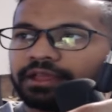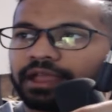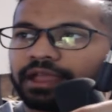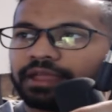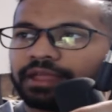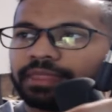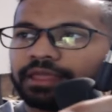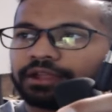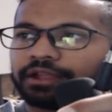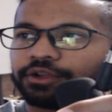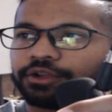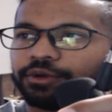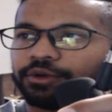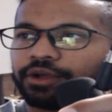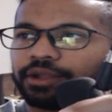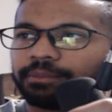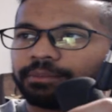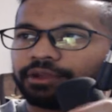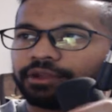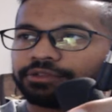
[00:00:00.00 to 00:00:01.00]
and then go
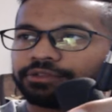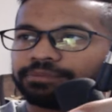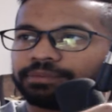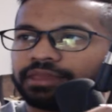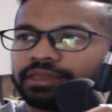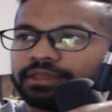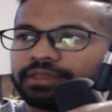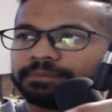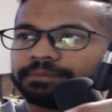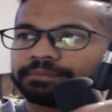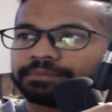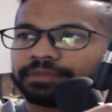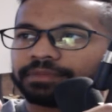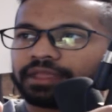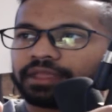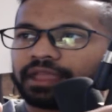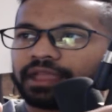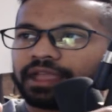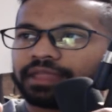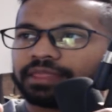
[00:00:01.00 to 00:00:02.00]
ahead and press B,
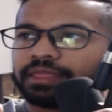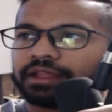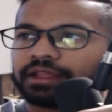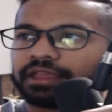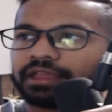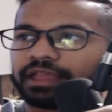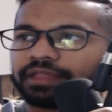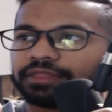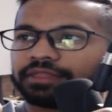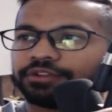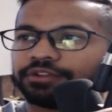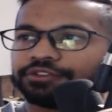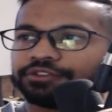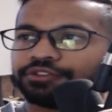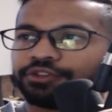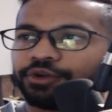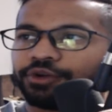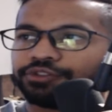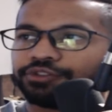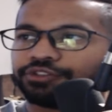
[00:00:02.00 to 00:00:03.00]
and then again, there's
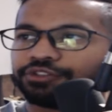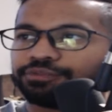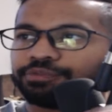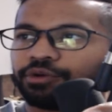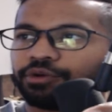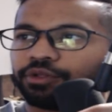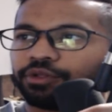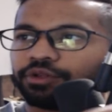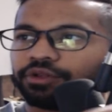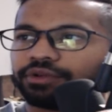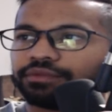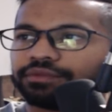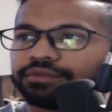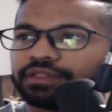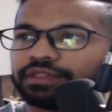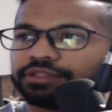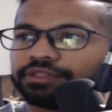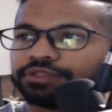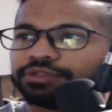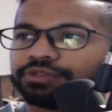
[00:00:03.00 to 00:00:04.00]
Doge's Polar
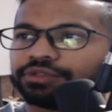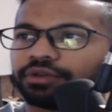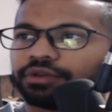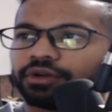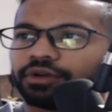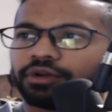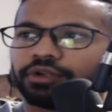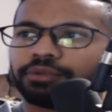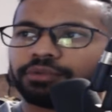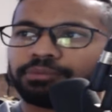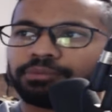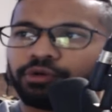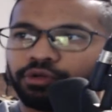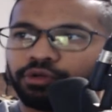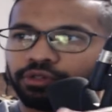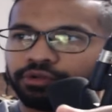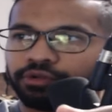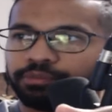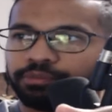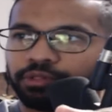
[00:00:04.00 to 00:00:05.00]
V uh,
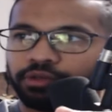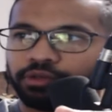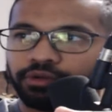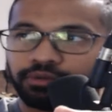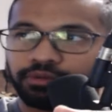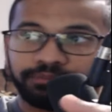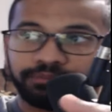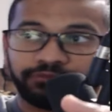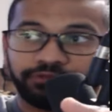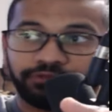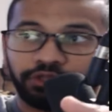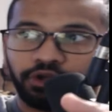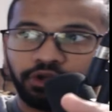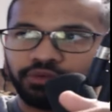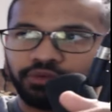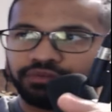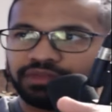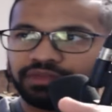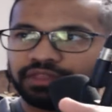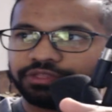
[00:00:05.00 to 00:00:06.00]
Polar Flow
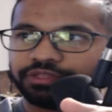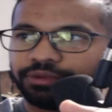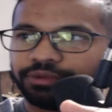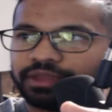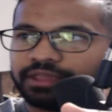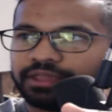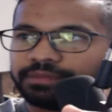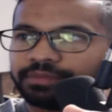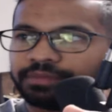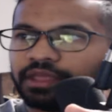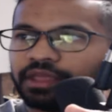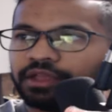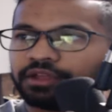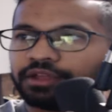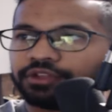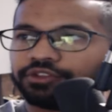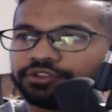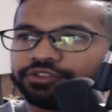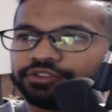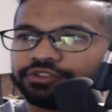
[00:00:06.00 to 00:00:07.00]
V3,
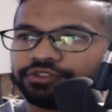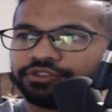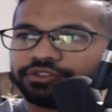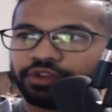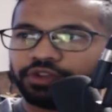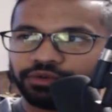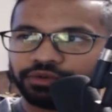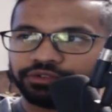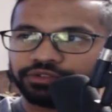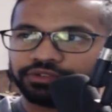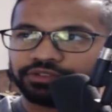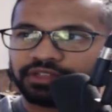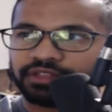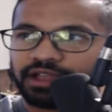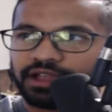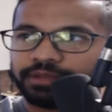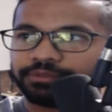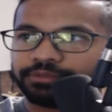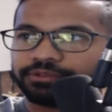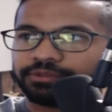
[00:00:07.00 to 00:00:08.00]
Doge's
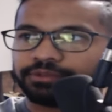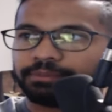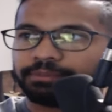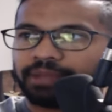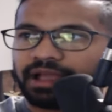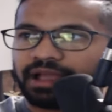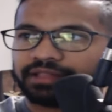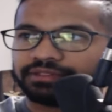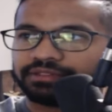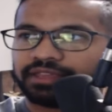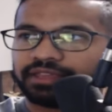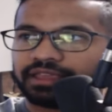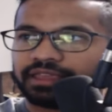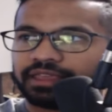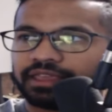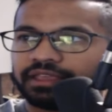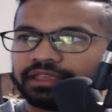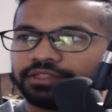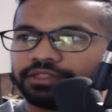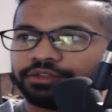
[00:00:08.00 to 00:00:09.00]
Times, Bat
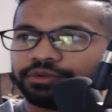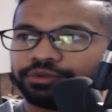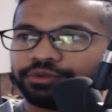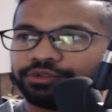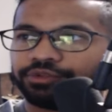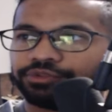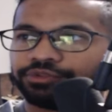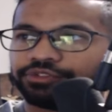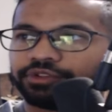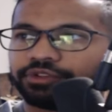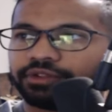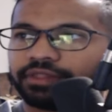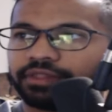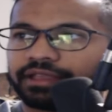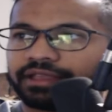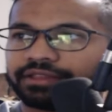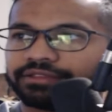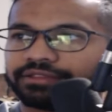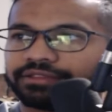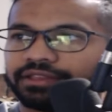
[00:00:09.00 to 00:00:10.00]
Sticky, the Reducer,
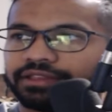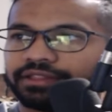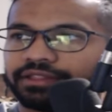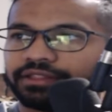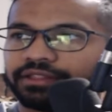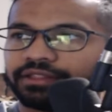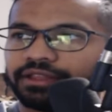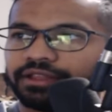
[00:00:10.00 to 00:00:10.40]
Legacy,